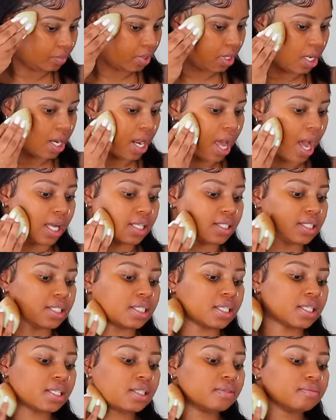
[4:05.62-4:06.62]

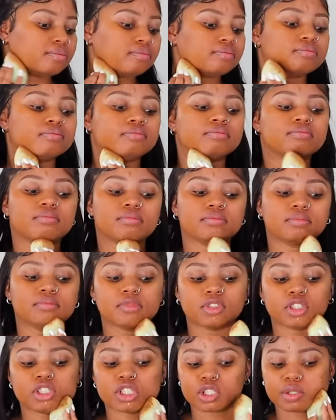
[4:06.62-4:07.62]
Nicely.
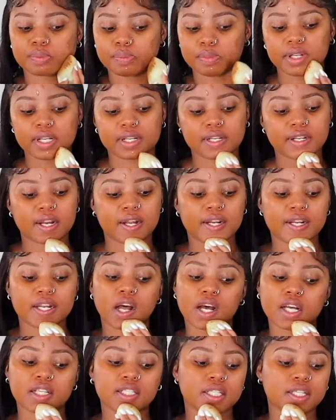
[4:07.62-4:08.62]
Just blend it out
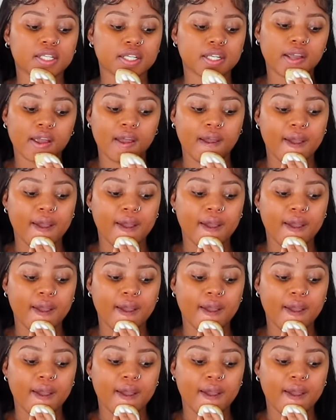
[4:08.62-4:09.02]
nicely.